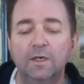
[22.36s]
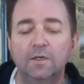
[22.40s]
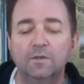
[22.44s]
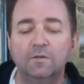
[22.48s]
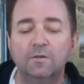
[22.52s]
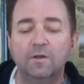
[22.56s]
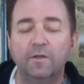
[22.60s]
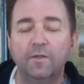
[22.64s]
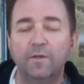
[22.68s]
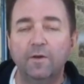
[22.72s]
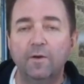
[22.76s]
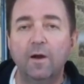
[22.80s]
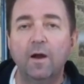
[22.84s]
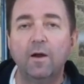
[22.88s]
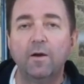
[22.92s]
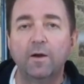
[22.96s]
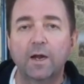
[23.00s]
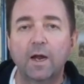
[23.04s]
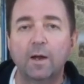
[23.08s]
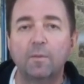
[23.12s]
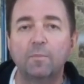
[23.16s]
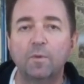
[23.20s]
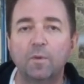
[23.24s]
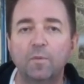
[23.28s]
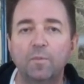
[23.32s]
So there are a
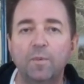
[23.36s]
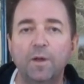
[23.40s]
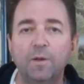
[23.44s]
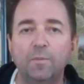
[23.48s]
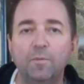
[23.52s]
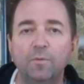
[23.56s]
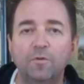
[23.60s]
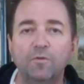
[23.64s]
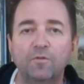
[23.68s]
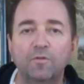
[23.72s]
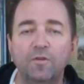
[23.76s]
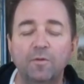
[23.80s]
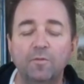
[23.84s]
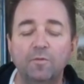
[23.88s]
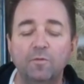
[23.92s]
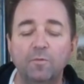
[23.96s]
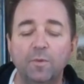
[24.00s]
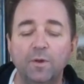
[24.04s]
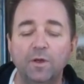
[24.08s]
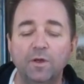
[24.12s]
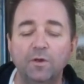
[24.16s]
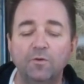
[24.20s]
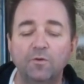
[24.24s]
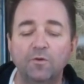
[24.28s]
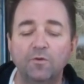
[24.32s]
couple of people that seem to
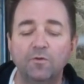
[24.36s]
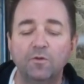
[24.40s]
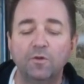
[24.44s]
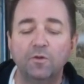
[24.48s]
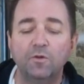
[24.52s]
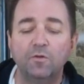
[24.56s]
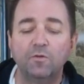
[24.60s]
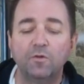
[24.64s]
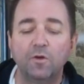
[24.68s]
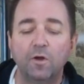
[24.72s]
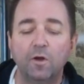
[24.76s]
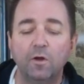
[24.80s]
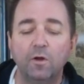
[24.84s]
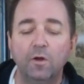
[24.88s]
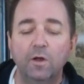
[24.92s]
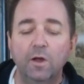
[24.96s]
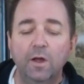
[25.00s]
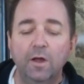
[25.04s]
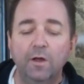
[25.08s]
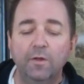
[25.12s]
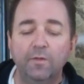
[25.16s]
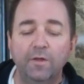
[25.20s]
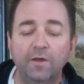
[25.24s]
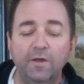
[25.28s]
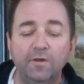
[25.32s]
be interested. So
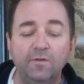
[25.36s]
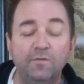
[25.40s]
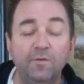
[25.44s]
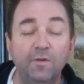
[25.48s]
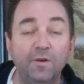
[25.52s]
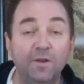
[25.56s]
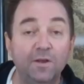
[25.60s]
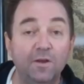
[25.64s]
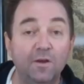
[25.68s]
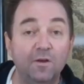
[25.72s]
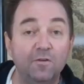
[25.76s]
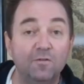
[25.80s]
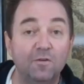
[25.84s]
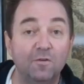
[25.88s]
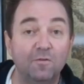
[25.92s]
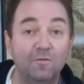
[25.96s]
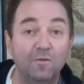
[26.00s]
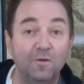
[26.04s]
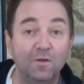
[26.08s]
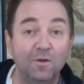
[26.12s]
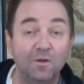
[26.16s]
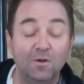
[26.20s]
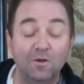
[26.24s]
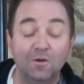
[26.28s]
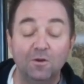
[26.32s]
these videos are
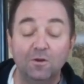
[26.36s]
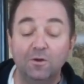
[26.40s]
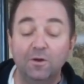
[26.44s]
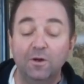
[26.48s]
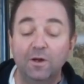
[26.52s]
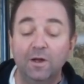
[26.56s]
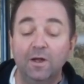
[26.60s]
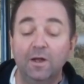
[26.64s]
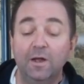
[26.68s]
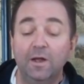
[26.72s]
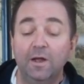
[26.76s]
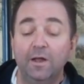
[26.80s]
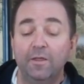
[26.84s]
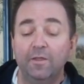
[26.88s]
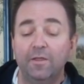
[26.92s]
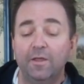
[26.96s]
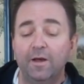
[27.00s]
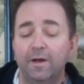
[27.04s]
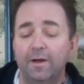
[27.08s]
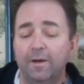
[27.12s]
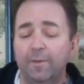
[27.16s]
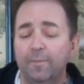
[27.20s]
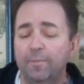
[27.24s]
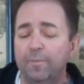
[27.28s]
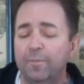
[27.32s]
for you.
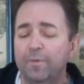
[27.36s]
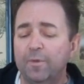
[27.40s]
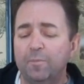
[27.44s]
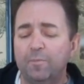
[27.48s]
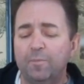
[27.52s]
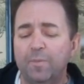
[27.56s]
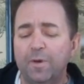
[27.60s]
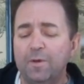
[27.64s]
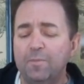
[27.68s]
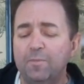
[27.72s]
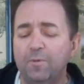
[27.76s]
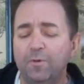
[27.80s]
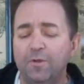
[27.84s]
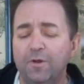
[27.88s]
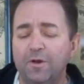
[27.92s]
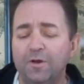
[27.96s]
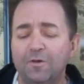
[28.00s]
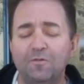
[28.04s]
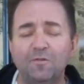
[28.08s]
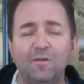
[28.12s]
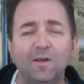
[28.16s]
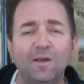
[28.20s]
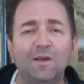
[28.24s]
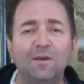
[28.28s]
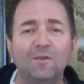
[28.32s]
The people that are
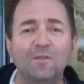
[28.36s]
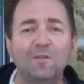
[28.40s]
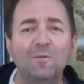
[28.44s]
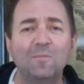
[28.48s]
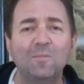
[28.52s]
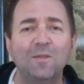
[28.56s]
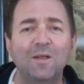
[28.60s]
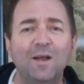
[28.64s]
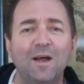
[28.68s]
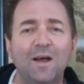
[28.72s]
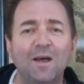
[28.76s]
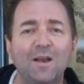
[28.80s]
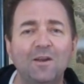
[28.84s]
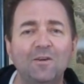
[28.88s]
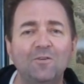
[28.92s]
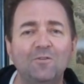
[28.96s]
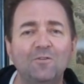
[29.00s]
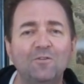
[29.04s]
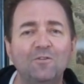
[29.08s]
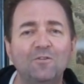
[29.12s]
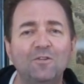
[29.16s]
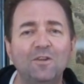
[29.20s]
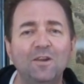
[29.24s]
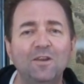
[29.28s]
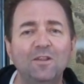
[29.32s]
sick of them, that aren't
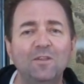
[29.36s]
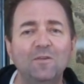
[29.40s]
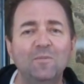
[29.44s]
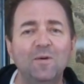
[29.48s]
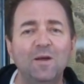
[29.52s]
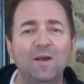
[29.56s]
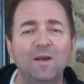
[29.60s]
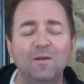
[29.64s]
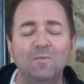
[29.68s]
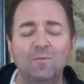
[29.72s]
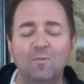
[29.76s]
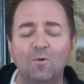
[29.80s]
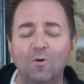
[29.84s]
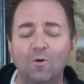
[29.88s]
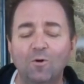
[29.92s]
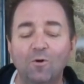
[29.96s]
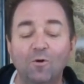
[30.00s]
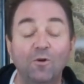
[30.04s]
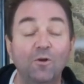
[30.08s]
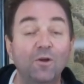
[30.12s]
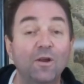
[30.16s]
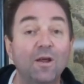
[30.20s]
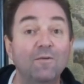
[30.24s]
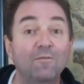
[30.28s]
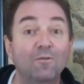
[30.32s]
interested in them anymore
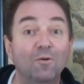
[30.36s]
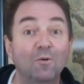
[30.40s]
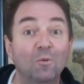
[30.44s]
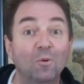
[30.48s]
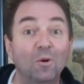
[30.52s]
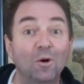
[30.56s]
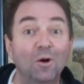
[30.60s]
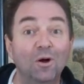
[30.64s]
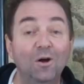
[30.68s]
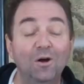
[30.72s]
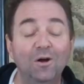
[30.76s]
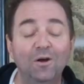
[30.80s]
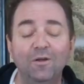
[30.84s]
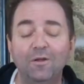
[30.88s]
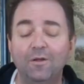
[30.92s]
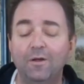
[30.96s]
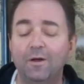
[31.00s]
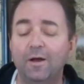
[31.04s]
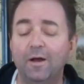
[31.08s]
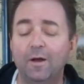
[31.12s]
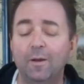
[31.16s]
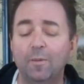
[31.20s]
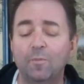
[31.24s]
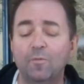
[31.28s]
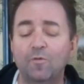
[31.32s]
or never
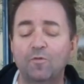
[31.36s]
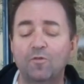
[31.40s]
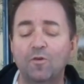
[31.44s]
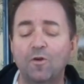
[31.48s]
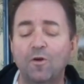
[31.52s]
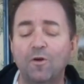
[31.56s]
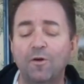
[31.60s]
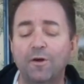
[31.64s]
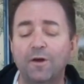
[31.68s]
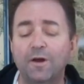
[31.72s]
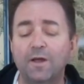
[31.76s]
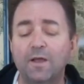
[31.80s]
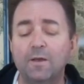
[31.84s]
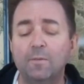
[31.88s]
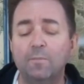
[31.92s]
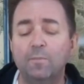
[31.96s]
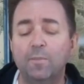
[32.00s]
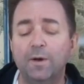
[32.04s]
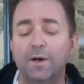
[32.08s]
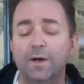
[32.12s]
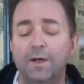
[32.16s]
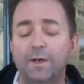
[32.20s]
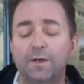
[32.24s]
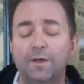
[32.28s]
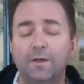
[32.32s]
were, sorry,
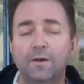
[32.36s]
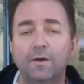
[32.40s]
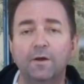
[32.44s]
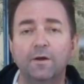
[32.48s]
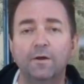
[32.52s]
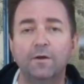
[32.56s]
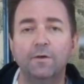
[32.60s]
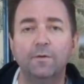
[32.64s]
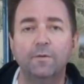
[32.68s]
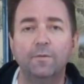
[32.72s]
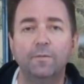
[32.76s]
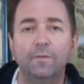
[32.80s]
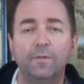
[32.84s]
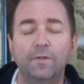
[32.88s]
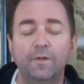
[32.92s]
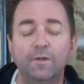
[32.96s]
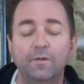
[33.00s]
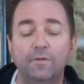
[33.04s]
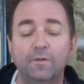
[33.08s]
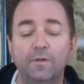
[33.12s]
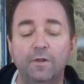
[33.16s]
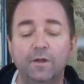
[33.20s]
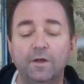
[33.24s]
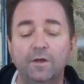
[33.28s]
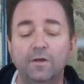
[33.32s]
but you know, that
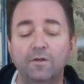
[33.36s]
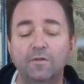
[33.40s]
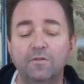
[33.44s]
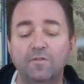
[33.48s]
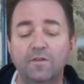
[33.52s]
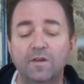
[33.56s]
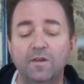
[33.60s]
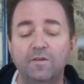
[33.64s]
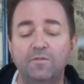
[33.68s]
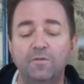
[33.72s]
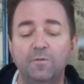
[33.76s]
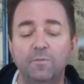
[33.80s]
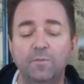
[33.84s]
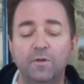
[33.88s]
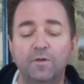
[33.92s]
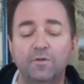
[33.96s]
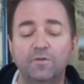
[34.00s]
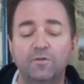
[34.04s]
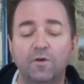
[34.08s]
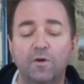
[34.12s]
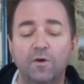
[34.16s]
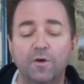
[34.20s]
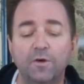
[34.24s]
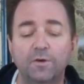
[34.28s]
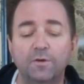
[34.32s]
you can see from the
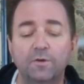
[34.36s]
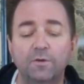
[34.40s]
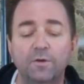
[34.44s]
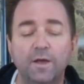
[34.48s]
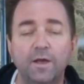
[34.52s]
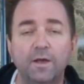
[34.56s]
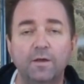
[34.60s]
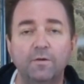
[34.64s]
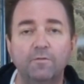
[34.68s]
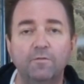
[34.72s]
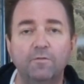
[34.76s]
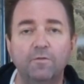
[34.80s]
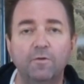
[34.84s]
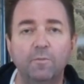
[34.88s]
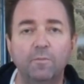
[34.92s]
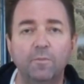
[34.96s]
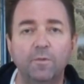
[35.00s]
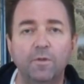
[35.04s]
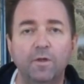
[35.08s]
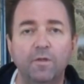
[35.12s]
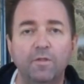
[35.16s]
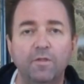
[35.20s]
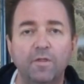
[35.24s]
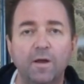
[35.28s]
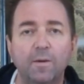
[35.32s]
title and from
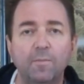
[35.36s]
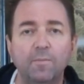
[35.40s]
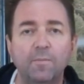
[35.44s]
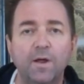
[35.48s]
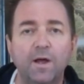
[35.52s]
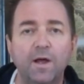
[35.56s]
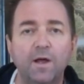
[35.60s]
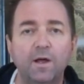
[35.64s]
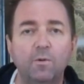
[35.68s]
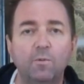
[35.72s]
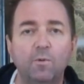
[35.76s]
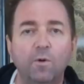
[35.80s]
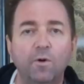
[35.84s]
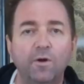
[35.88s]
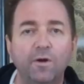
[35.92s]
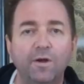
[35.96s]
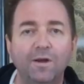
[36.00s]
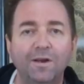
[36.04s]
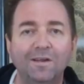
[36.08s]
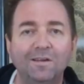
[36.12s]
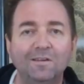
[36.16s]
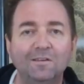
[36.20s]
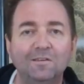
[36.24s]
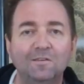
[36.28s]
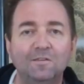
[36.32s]
the thumbnail what it
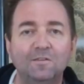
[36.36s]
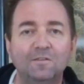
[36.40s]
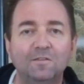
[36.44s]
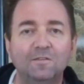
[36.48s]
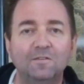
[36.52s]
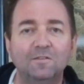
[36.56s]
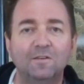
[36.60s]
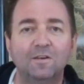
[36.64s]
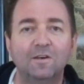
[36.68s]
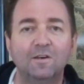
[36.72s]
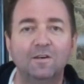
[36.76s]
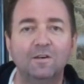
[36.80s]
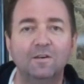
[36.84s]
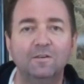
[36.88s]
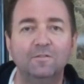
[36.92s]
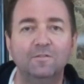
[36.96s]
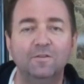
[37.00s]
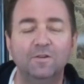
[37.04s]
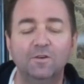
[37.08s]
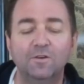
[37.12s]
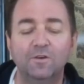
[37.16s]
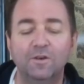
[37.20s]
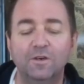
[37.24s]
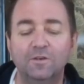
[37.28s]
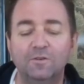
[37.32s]
is. So if
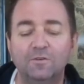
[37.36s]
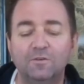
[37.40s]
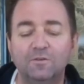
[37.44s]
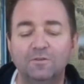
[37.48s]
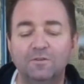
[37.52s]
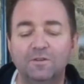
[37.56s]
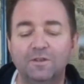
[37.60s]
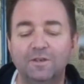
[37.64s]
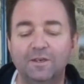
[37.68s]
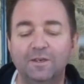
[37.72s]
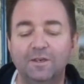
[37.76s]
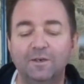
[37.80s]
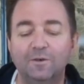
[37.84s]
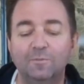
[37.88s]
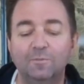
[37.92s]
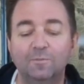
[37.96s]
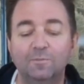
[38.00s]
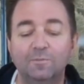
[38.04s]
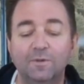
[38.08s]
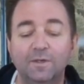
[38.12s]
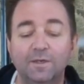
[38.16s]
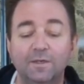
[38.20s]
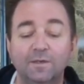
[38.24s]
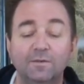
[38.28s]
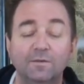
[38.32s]
you're not interested in them,
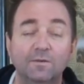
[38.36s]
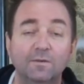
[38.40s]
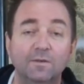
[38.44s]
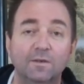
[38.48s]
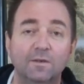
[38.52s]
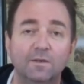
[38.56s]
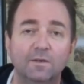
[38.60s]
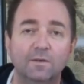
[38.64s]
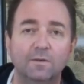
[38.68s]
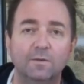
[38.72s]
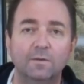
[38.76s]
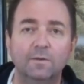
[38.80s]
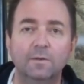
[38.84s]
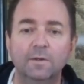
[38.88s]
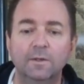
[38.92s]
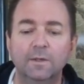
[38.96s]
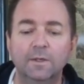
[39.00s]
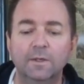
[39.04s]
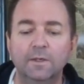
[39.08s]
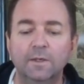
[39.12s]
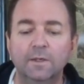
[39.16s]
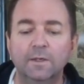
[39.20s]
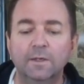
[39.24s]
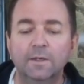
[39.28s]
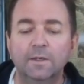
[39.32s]
then you know,
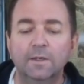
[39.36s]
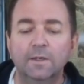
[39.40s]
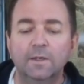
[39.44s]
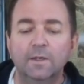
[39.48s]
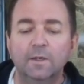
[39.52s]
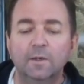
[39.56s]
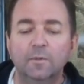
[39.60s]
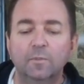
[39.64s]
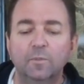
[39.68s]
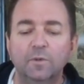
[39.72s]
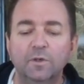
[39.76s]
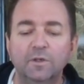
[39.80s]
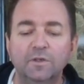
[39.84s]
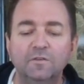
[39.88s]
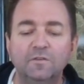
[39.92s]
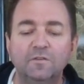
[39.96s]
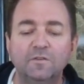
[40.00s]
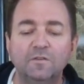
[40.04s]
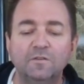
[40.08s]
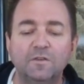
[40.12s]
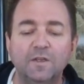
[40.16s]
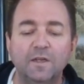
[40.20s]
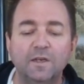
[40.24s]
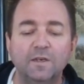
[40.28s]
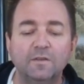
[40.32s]
please
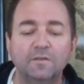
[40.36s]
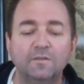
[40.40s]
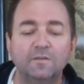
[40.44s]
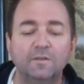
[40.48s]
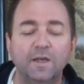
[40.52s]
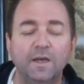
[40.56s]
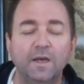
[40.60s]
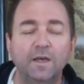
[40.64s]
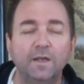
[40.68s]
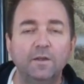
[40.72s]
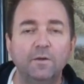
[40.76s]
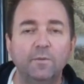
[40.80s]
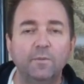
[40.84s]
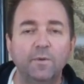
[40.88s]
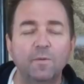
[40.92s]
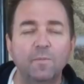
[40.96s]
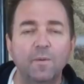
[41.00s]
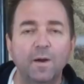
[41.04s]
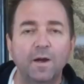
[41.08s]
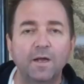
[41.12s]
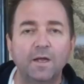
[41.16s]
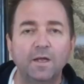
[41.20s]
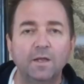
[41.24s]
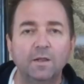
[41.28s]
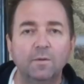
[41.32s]
just understand that we're
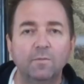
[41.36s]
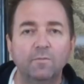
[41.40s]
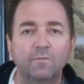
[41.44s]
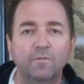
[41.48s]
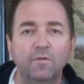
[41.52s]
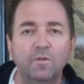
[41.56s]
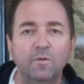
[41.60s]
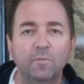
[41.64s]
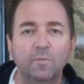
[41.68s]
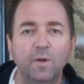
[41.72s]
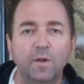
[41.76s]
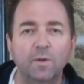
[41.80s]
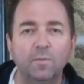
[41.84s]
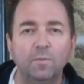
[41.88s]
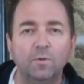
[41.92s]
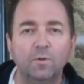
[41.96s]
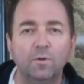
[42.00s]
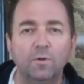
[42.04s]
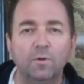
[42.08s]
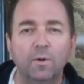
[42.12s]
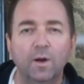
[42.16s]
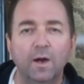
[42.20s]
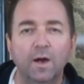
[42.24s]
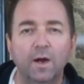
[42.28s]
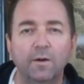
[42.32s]
making them for the people
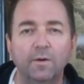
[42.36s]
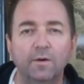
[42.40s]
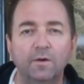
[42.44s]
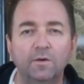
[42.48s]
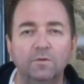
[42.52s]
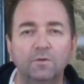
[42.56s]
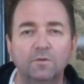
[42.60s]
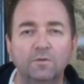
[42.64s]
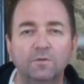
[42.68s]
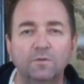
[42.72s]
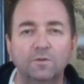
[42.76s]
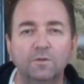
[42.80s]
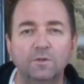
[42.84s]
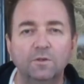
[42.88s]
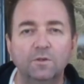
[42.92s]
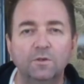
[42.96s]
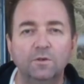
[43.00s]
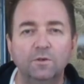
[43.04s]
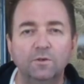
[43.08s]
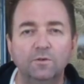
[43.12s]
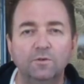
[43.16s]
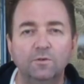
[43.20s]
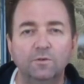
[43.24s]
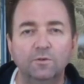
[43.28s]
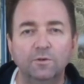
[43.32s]
who are interested,
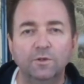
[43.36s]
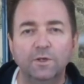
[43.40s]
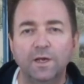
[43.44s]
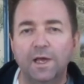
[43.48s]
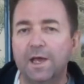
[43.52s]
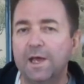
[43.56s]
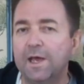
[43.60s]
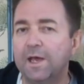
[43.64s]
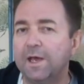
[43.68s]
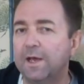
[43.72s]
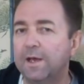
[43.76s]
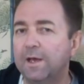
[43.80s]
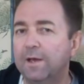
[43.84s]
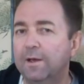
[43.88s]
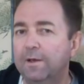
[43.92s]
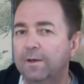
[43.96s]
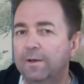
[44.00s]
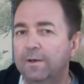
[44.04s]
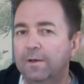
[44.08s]
who do care,